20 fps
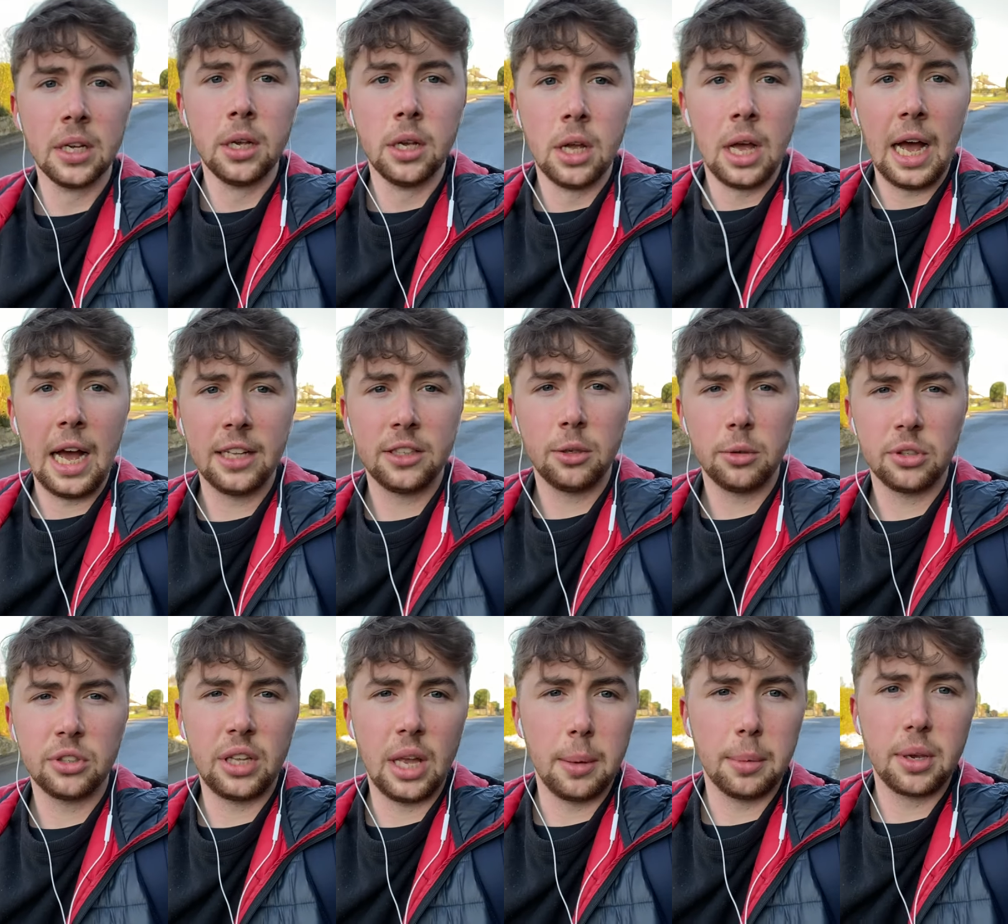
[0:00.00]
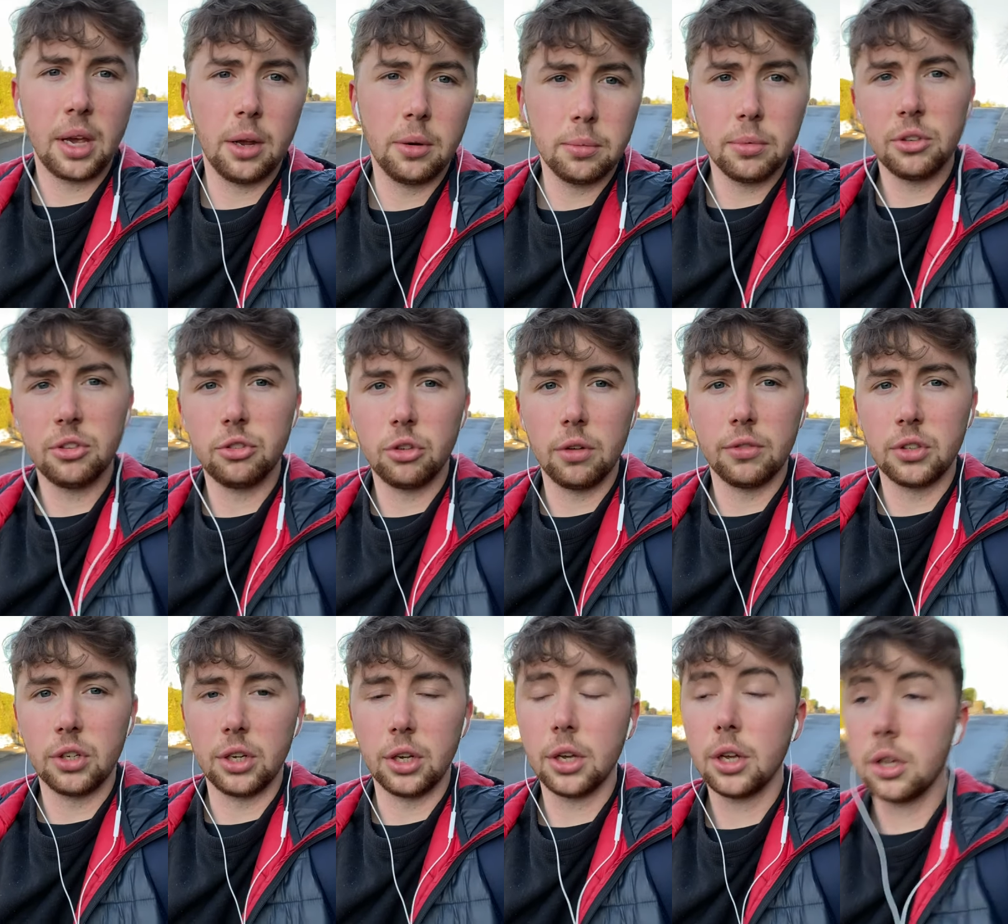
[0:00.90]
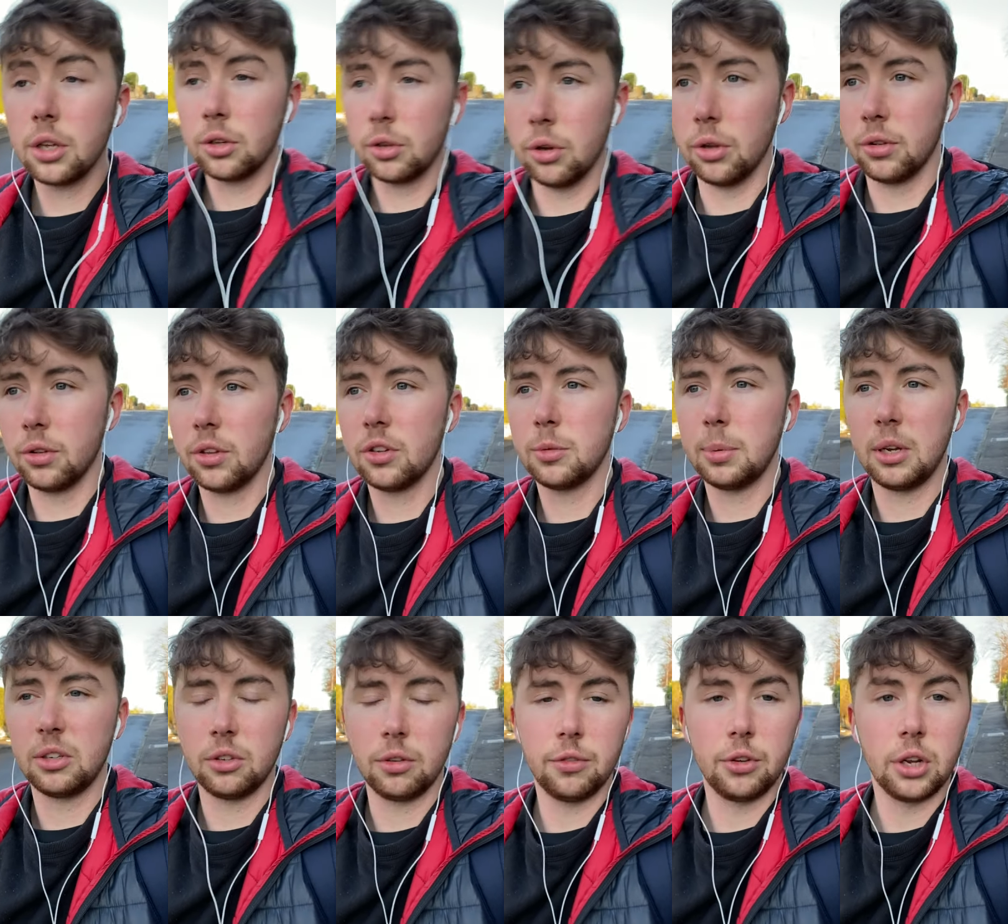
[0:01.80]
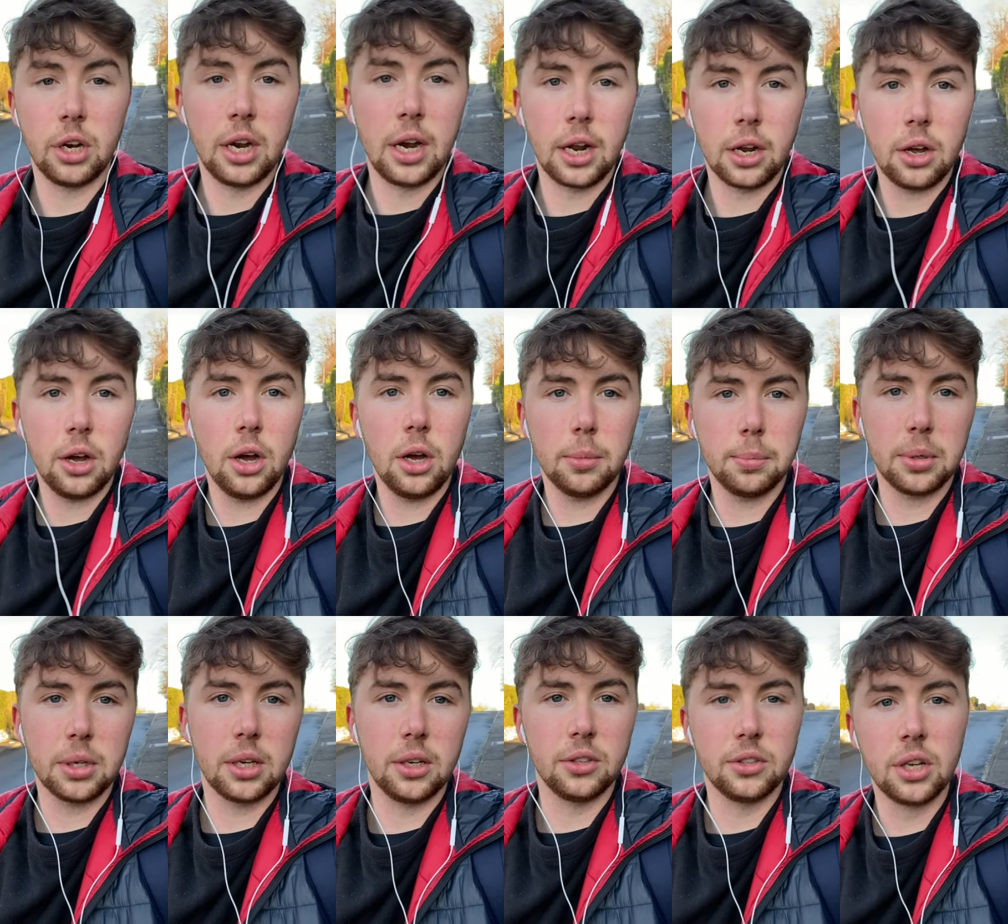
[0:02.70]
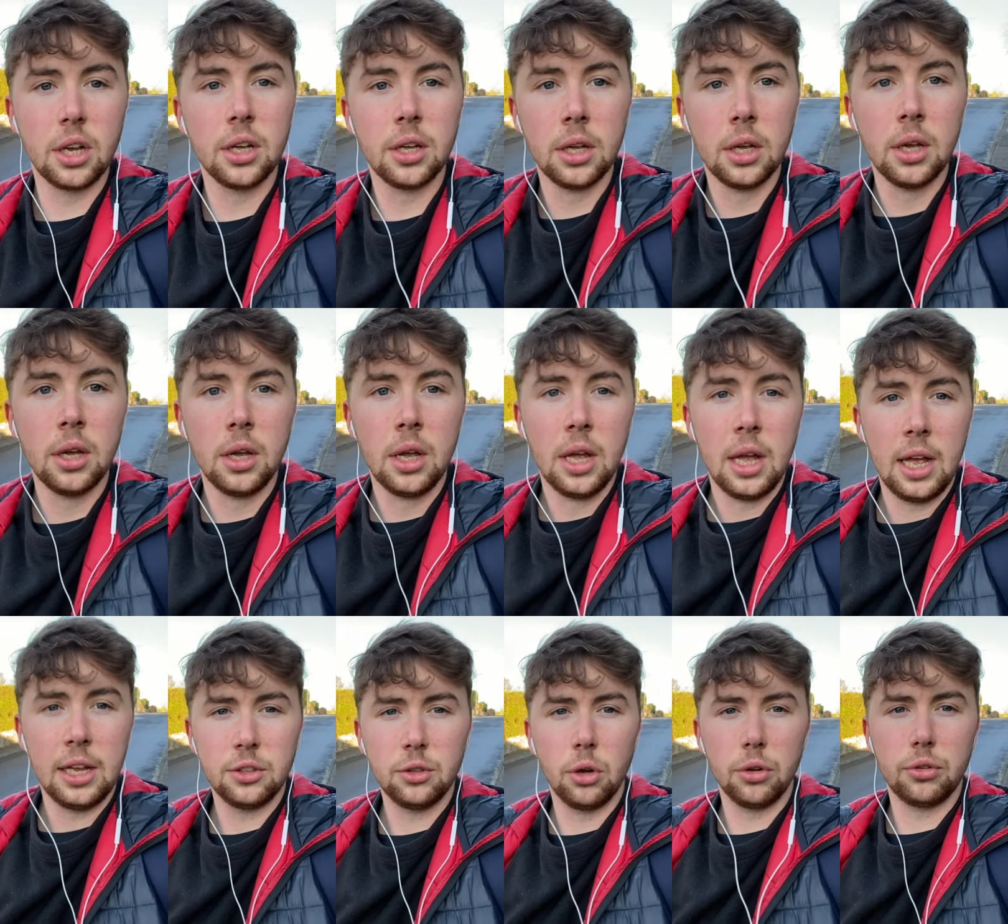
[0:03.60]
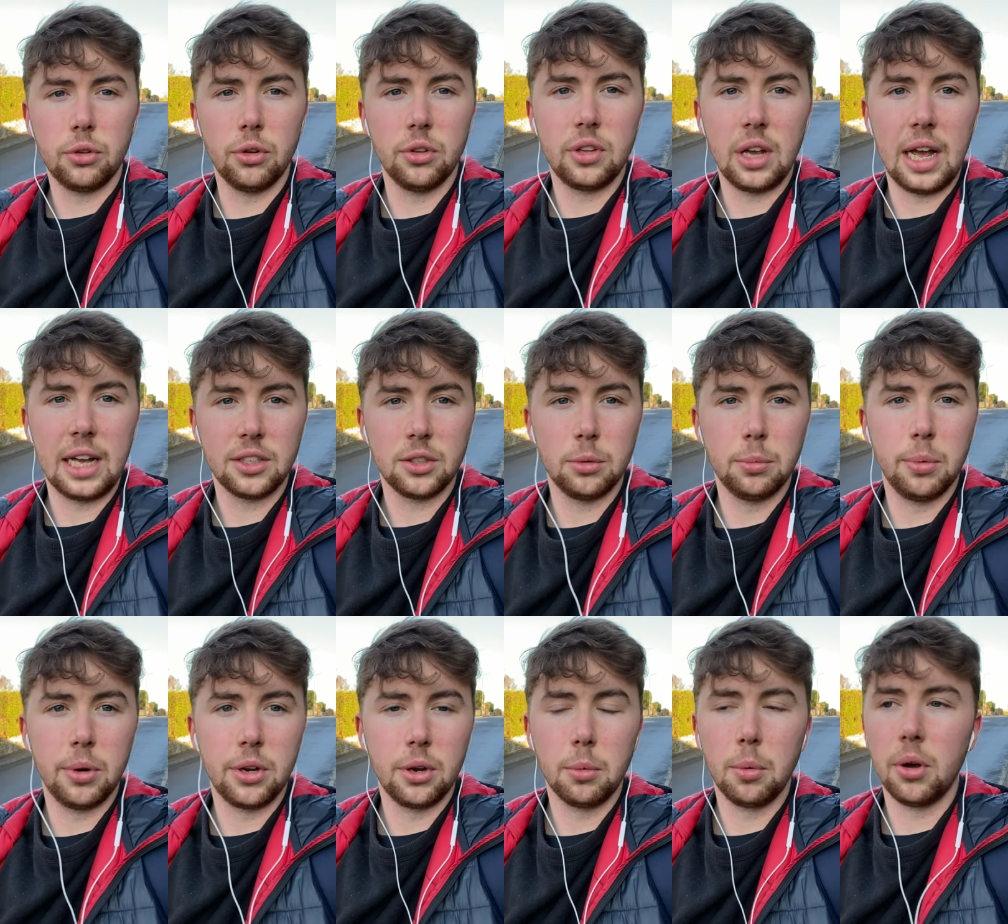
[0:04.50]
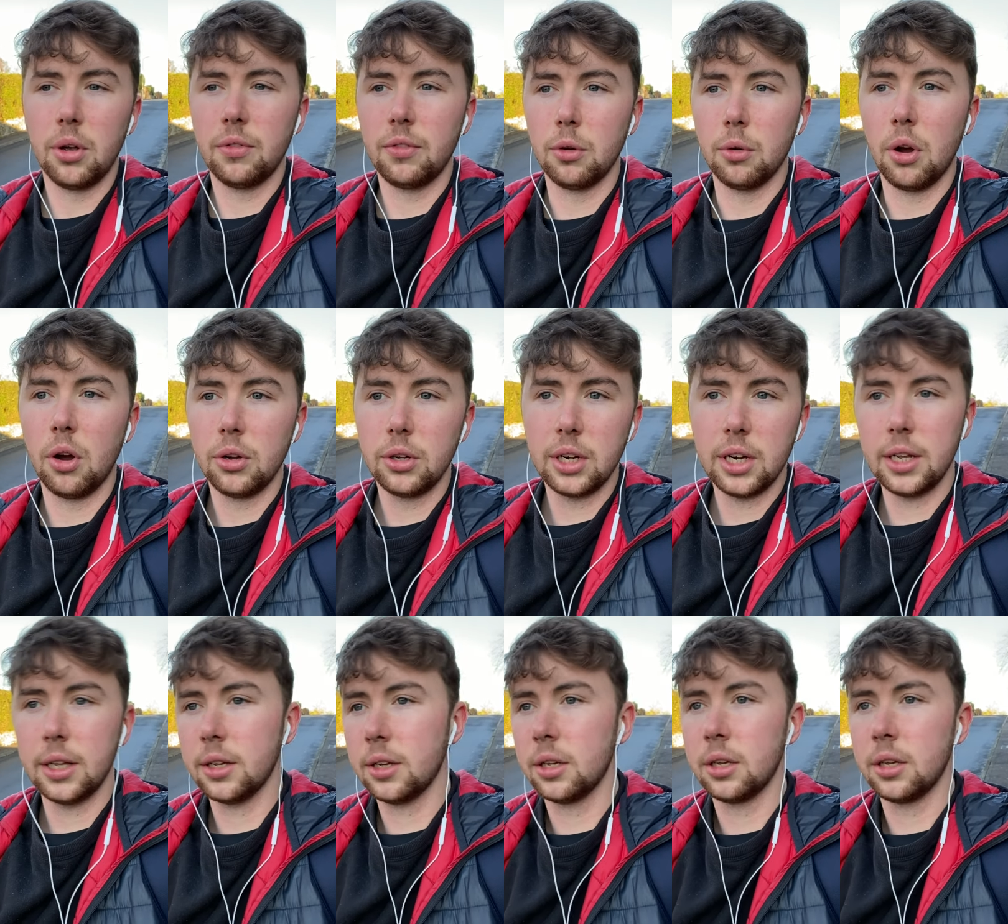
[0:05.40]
add your step count, which is obviously good, especially if you're in a cut, because it's not too taxing where you want to feel hungry.